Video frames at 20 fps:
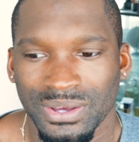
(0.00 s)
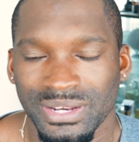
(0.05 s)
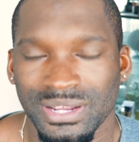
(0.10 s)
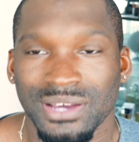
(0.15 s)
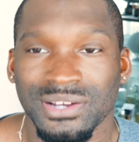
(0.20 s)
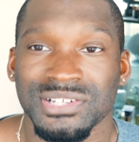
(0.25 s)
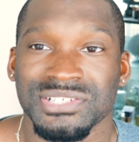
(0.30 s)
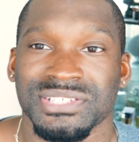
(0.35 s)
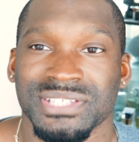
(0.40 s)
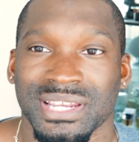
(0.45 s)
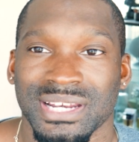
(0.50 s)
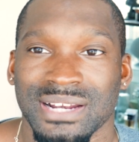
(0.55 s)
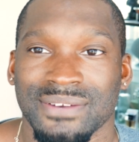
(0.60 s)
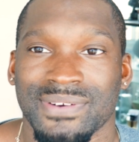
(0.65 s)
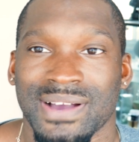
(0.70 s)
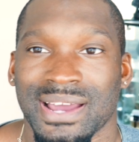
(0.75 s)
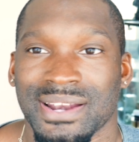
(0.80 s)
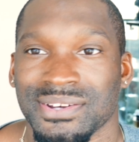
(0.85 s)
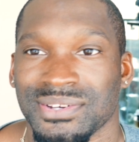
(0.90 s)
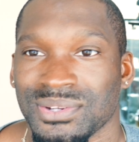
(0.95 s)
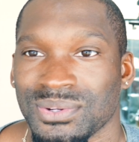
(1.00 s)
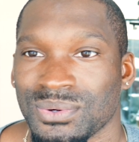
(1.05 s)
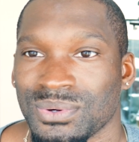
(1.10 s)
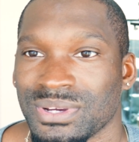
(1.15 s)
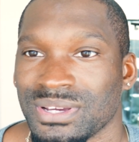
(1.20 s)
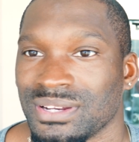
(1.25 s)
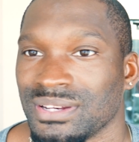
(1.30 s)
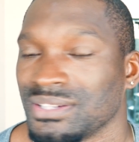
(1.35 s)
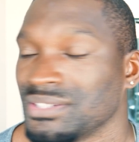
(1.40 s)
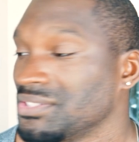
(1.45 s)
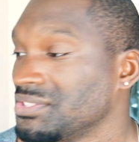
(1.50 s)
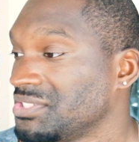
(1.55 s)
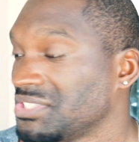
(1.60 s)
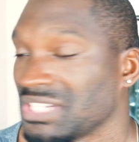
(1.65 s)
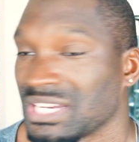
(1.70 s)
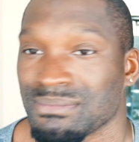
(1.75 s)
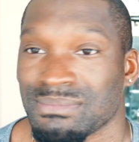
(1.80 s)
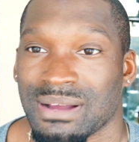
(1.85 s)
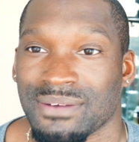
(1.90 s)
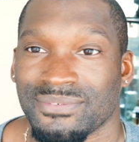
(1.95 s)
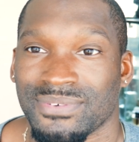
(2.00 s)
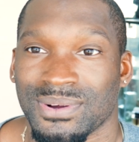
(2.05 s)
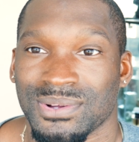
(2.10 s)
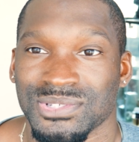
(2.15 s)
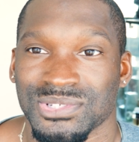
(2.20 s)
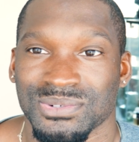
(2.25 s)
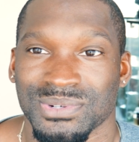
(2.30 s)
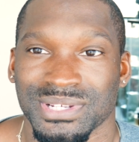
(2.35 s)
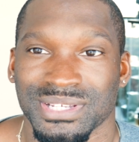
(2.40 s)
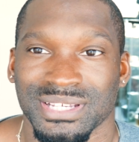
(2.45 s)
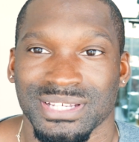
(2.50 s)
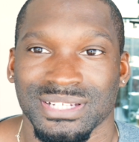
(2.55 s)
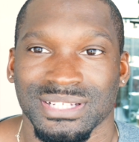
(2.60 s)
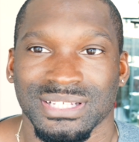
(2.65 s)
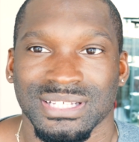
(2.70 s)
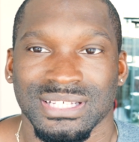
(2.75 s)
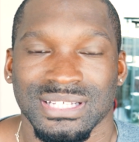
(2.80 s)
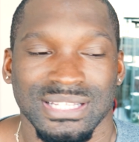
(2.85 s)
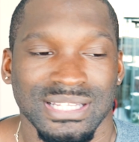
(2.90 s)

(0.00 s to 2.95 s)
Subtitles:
understanding of how to do it. Shit, my phone's ringing.